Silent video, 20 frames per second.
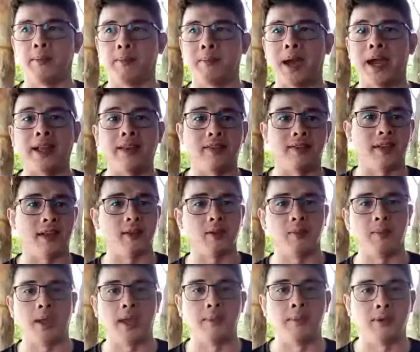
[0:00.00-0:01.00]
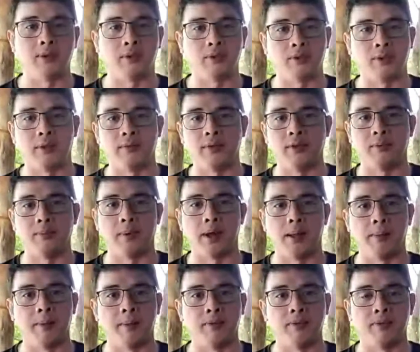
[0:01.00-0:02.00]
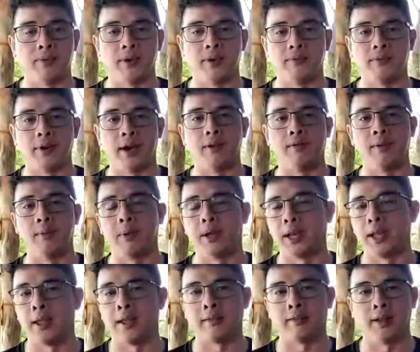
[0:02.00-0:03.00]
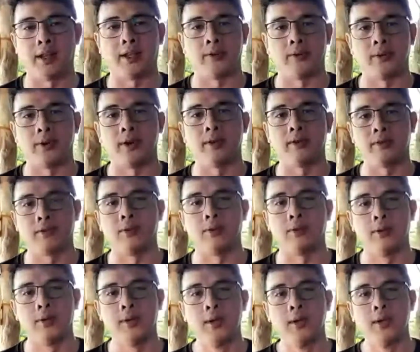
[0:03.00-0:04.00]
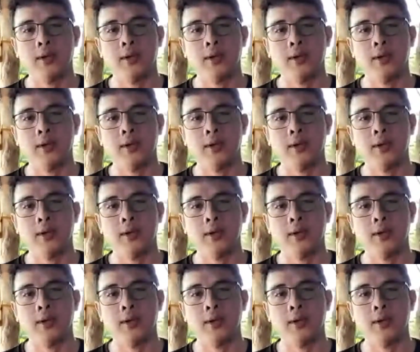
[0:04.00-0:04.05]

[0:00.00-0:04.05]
mindset to be able to solve these problems for everybody else later on. So,